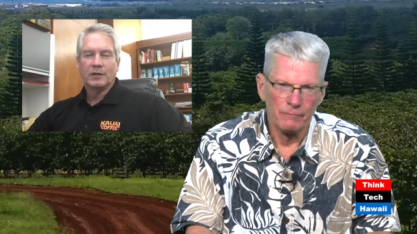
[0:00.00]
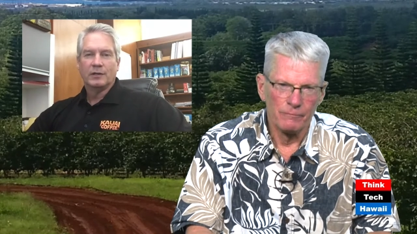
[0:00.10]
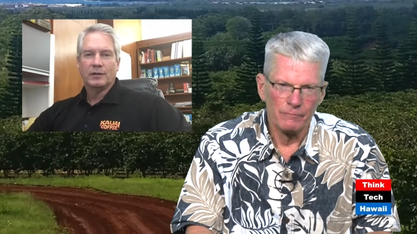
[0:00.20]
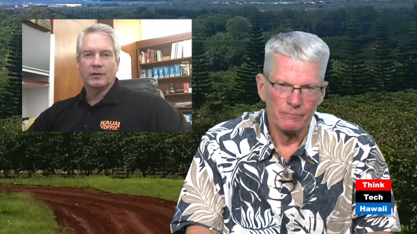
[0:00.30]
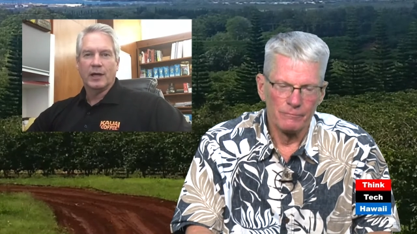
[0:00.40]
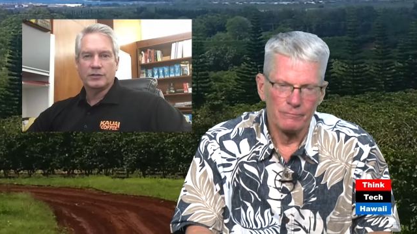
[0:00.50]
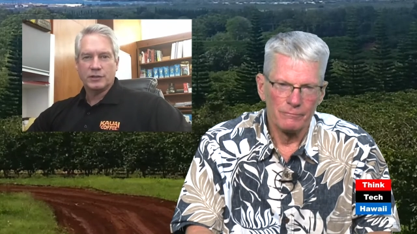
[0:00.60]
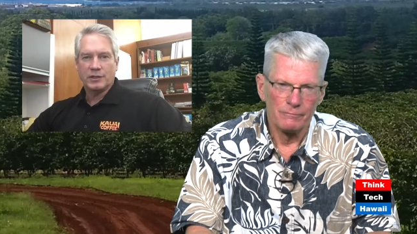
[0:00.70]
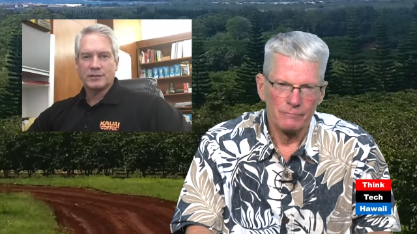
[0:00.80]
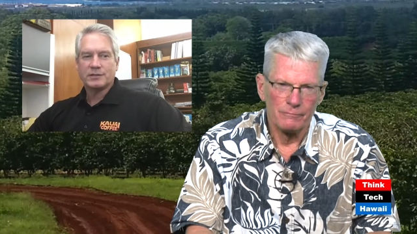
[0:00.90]
Speaker 1: They're not
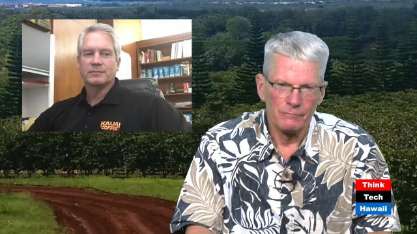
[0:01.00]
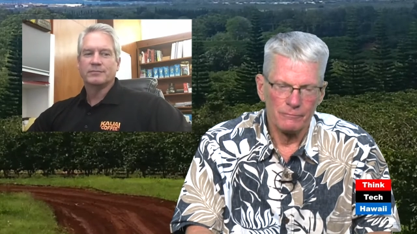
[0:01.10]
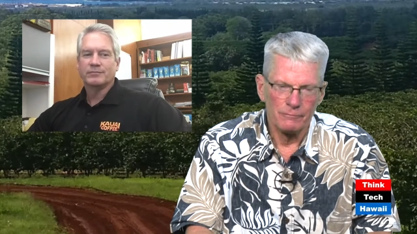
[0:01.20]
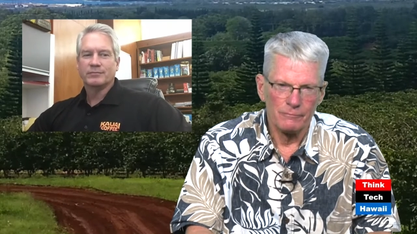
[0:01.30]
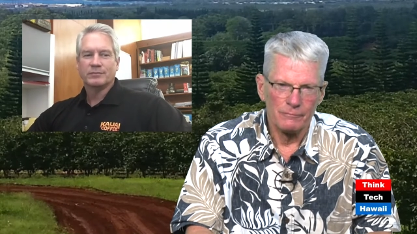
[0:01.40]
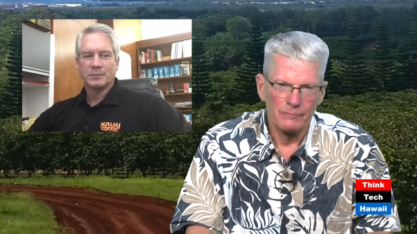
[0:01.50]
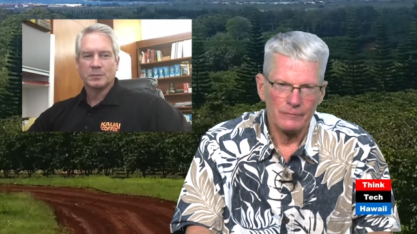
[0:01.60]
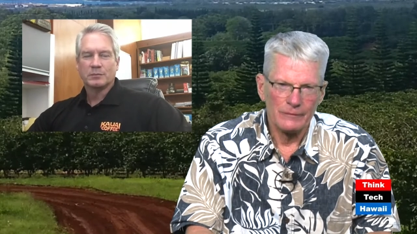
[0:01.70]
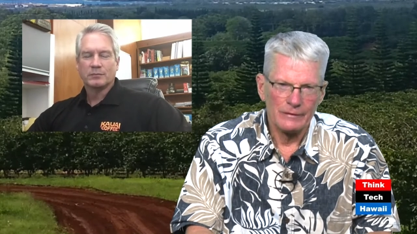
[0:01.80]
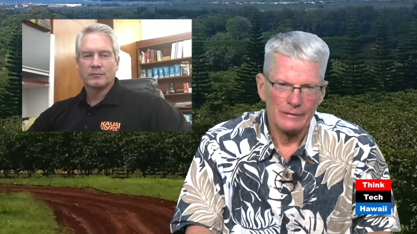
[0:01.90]
just
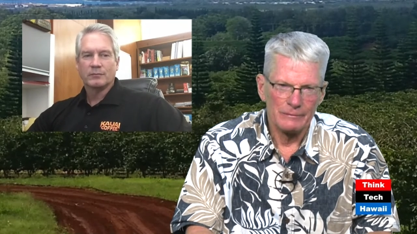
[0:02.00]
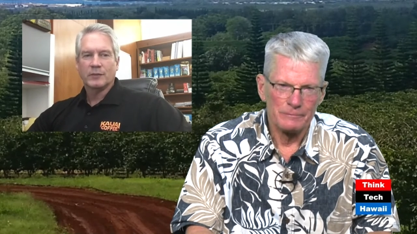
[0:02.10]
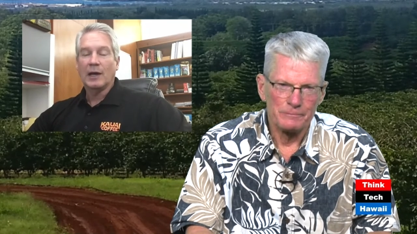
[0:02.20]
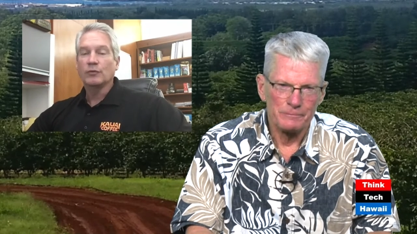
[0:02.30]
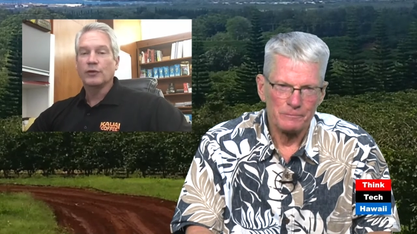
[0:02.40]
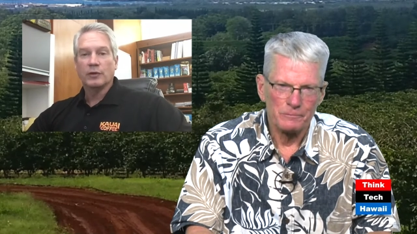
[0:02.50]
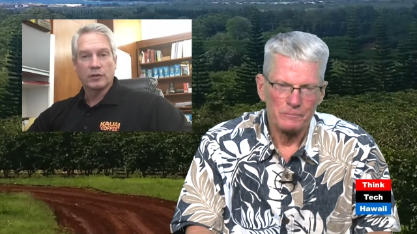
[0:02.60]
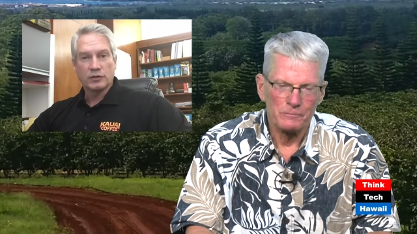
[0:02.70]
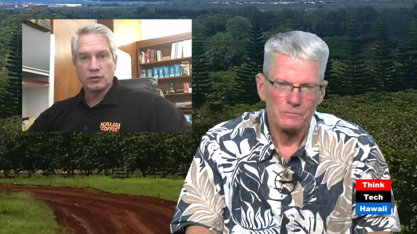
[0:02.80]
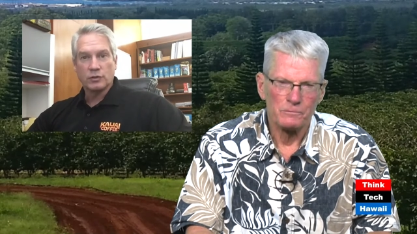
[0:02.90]
out there
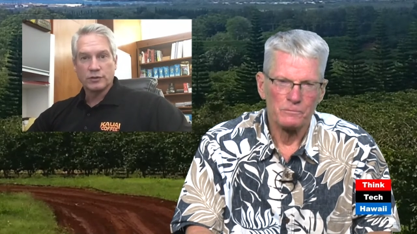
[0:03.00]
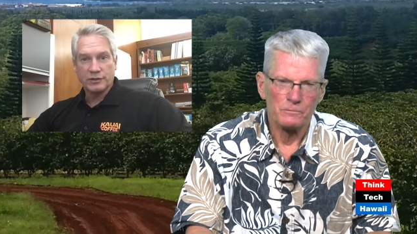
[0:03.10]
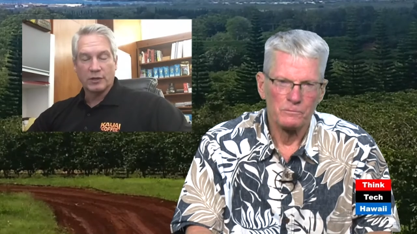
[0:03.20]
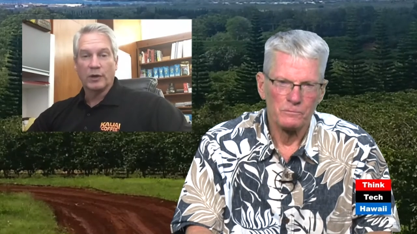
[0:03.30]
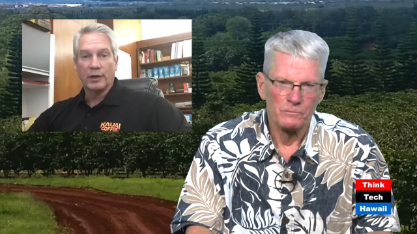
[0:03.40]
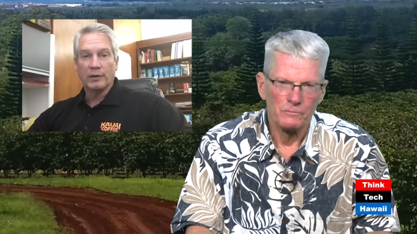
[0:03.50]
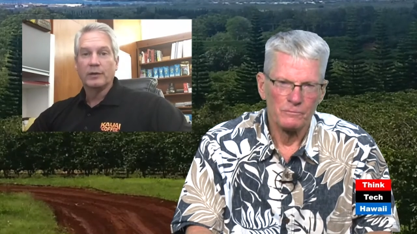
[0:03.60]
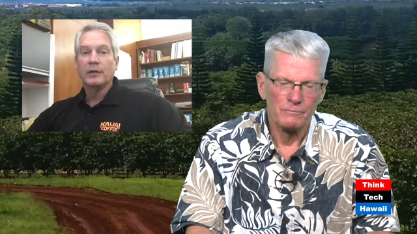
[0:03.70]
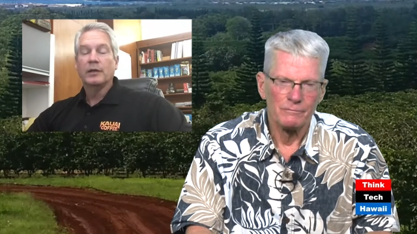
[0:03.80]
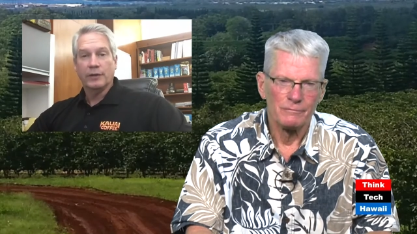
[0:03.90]
in a store somewhere,
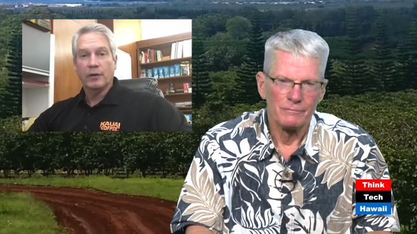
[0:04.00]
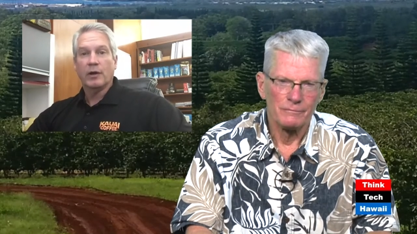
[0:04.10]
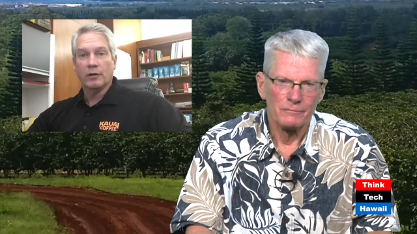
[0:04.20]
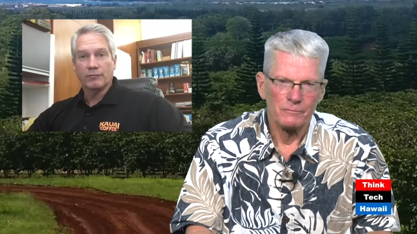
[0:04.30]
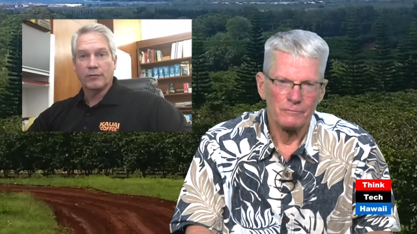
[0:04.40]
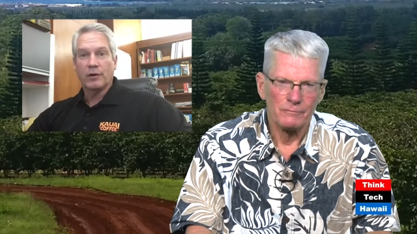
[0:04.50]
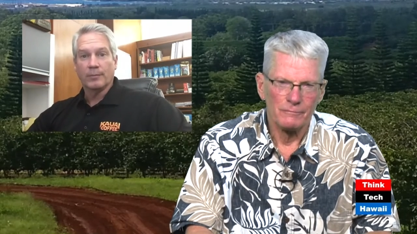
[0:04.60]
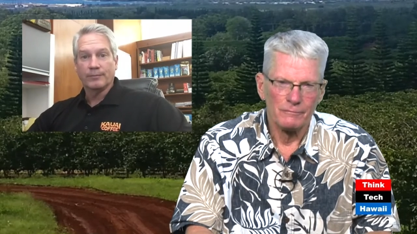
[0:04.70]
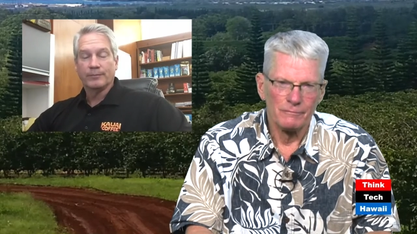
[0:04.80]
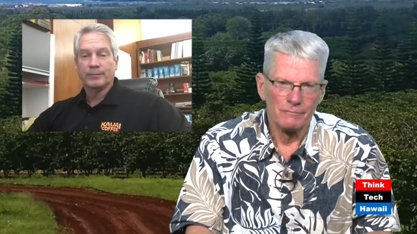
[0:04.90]
they're on our
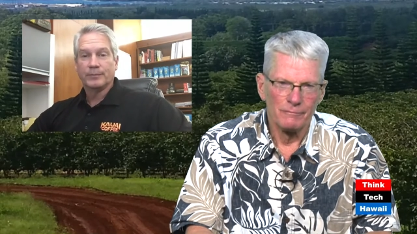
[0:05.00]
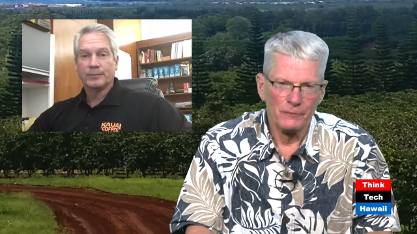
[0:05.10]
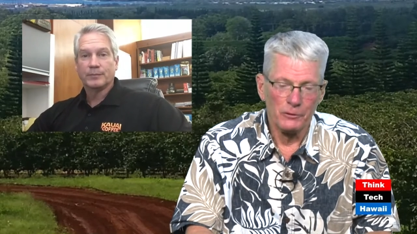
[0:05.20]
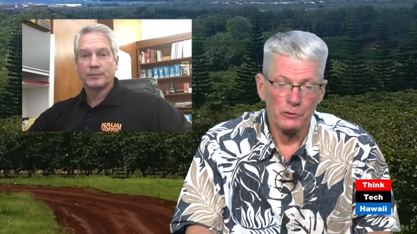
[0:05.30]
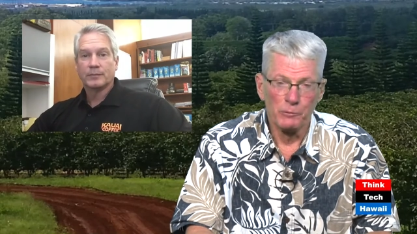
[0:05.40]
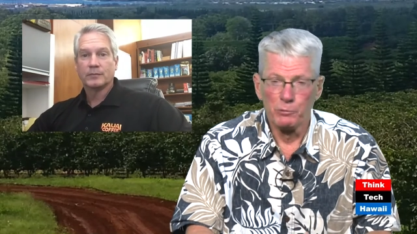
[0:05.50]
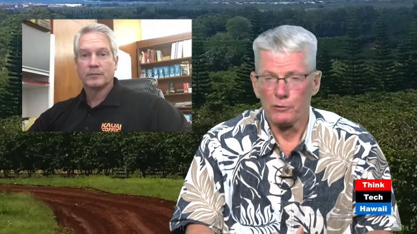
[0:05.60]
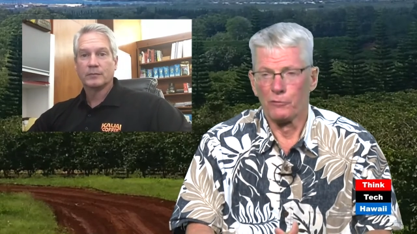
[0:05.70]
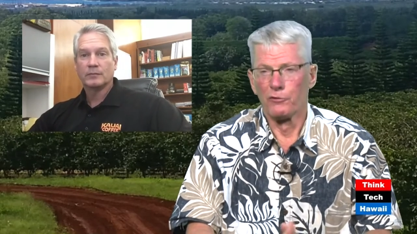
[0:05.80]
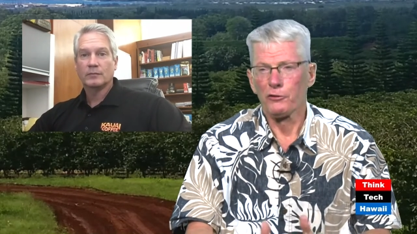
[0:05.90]
farm.
Speaker 2: You could
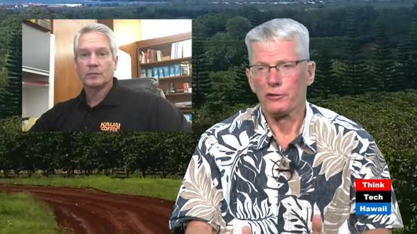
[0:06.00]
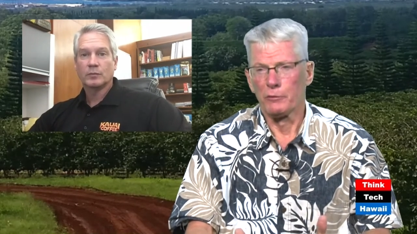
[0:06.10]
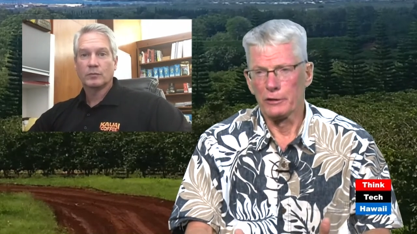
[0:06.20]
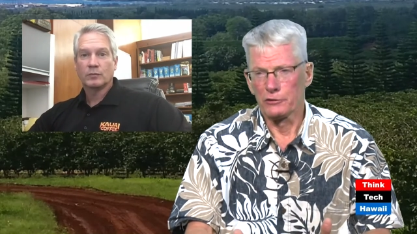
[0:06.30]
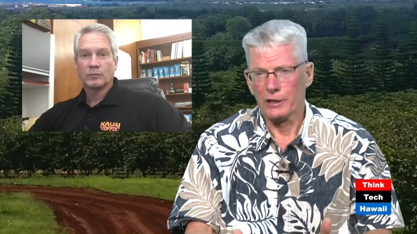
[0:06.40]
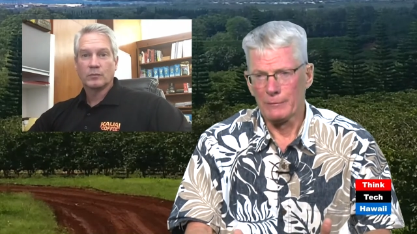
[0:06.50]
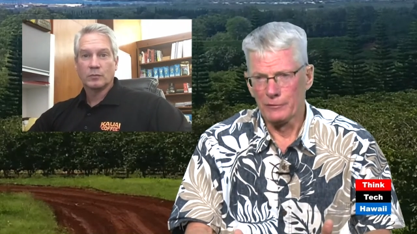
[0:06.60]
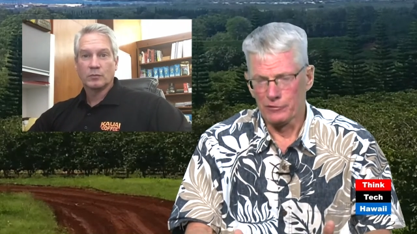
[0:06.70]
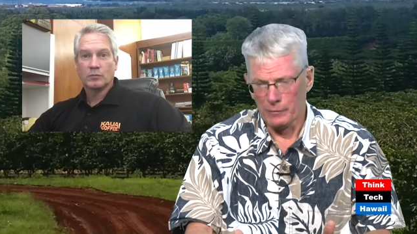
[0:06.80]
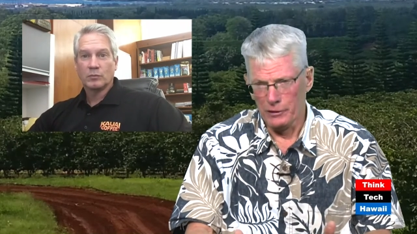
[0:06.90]
put virtually real time
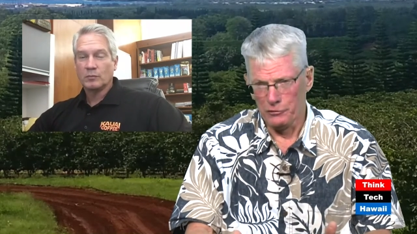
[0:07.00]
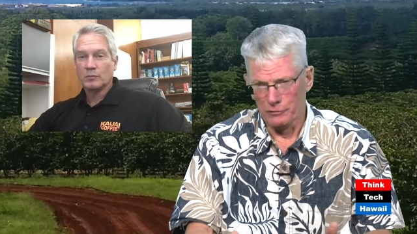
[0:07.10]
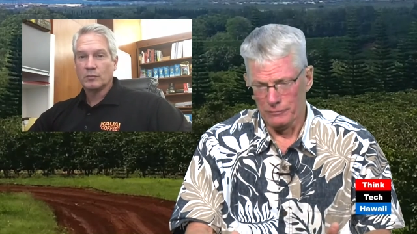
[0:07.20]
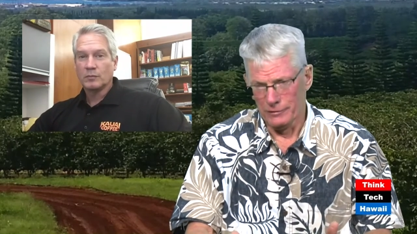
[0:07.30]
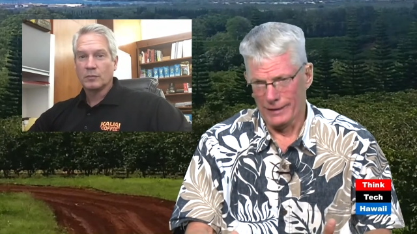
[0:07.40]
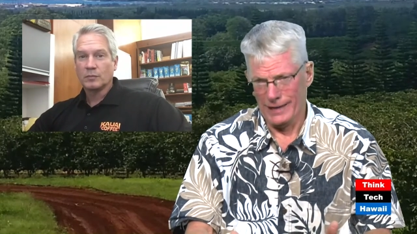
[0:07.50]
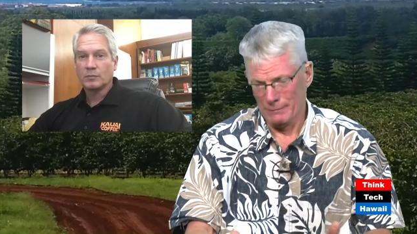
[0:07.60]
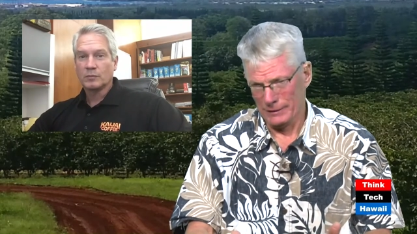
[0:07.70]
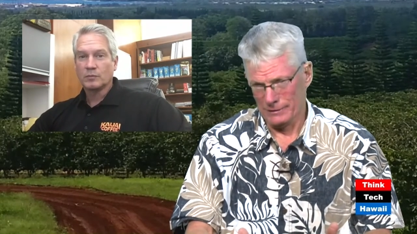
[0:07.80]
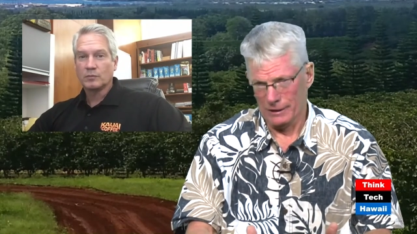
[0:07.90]
information
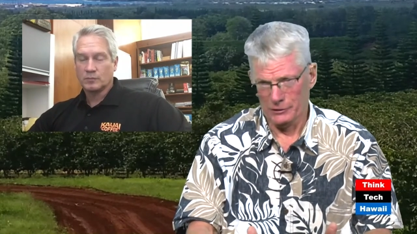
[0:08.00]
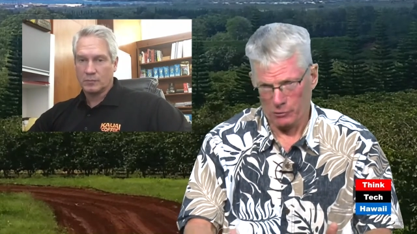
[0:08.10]
dynamic on your